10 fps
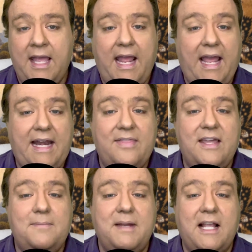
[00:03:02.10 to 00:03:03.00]
and had
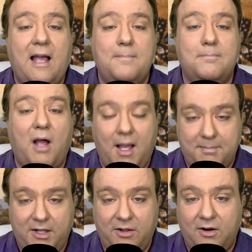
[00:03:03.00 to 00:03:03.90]
then become
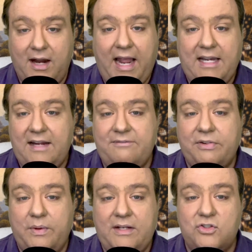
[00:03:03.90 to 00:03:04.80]
popular and
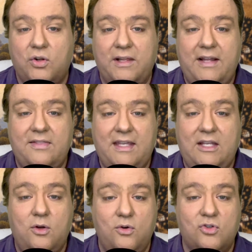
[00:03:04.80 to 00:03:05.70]
influential in the
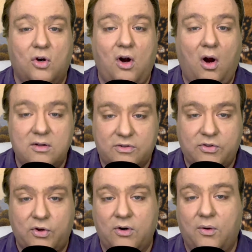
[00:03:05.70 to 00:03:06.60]
Hoosier art
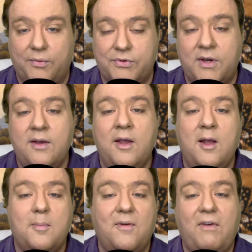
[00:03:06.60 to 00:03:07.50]
circles,
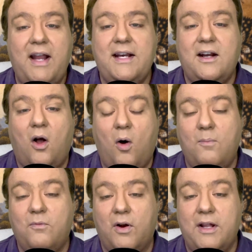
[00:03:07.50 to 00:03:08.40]
provided a
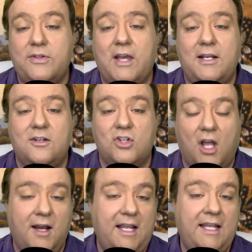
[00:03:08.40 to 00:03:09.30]
home for his son
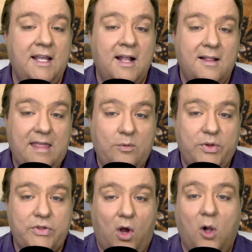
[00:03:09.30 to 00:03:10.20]
Johnny that
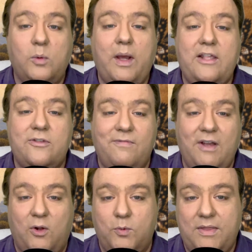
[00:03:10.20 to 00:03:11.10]
was always
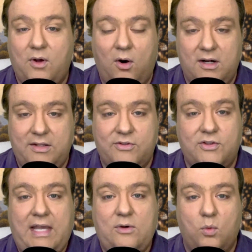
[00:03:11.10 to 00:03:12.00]
filled with
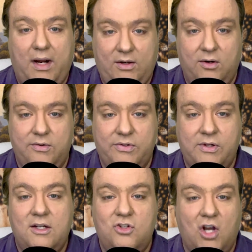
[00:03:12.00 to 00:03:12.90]
artists and writers.
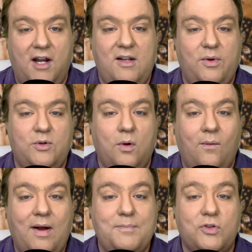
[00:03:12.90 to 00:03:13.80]
Johnny would
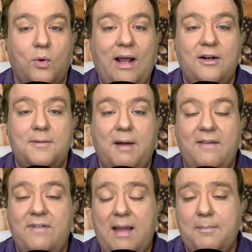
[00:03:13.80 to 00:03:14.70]
grow up surrounded by
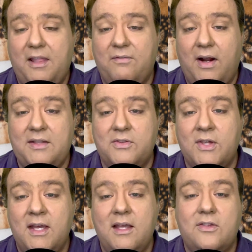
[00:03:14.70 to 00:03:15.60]
family friends
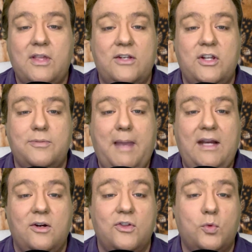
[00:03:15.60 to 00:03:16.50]
such as
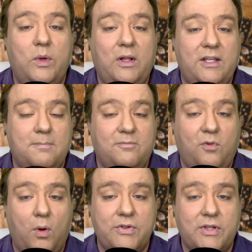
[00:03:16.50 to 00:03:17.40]
painters William
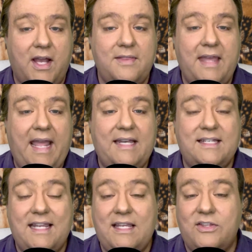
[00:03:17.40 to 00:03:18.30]
Forsyth and
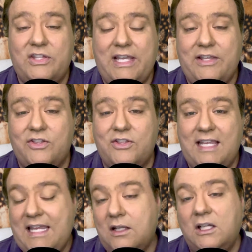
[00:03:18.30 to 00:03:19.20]
T.C.
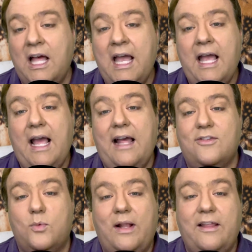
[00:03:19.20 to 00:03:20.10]
Steele
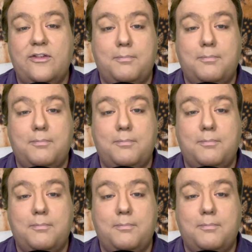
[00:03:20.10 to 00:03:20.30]
as well as